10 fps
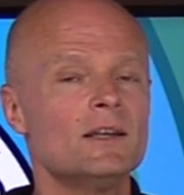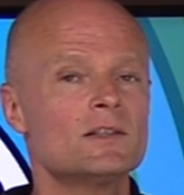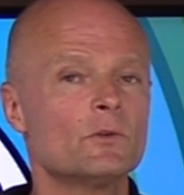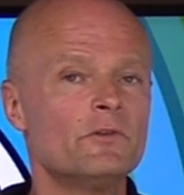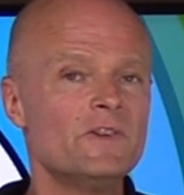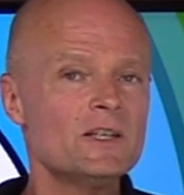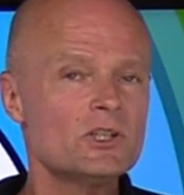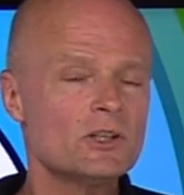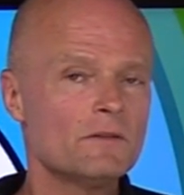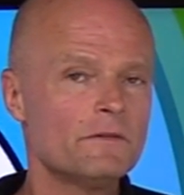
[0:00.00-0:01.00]
so
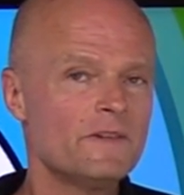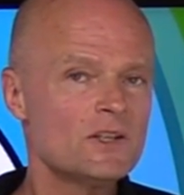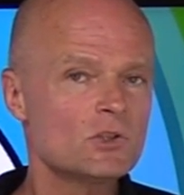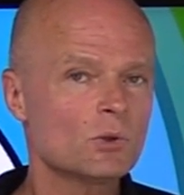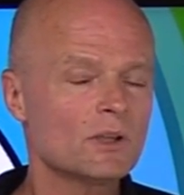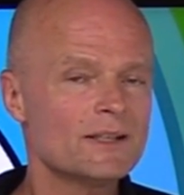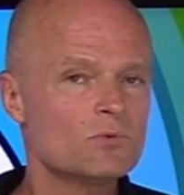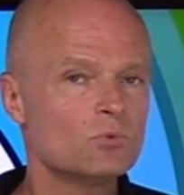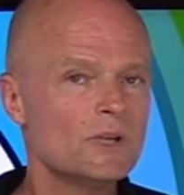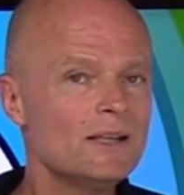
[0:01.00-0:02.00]
fish and fish oil
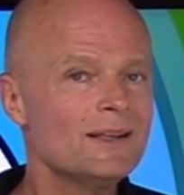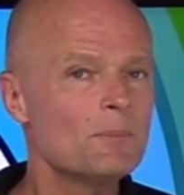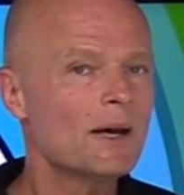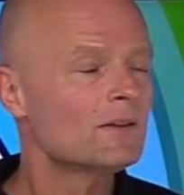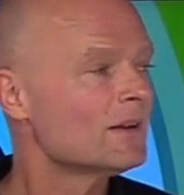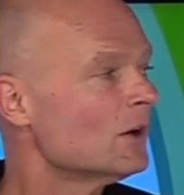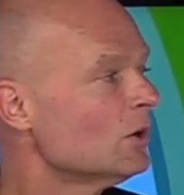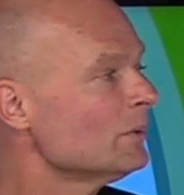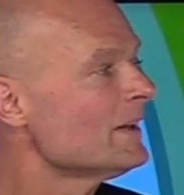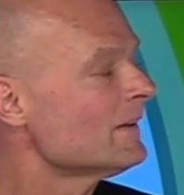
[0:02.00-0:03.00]
is really about the
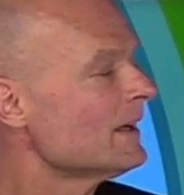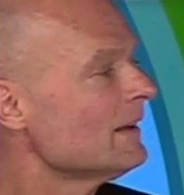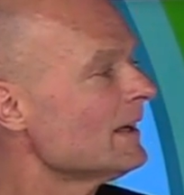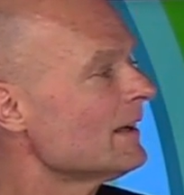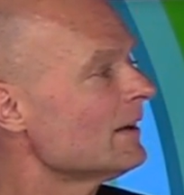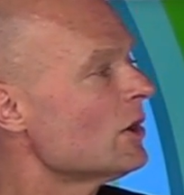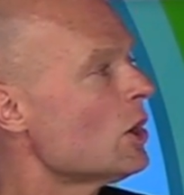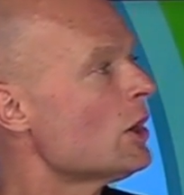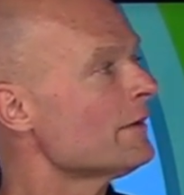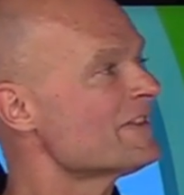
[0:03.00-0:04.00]
only thing that can
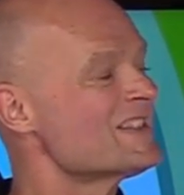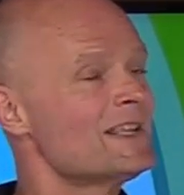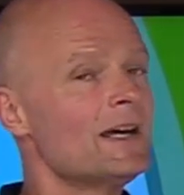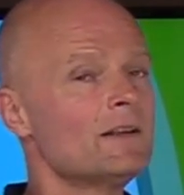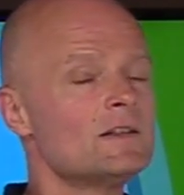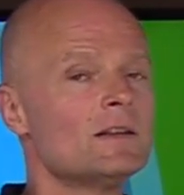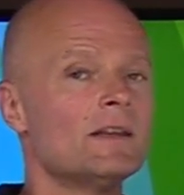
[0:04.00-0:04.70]
offset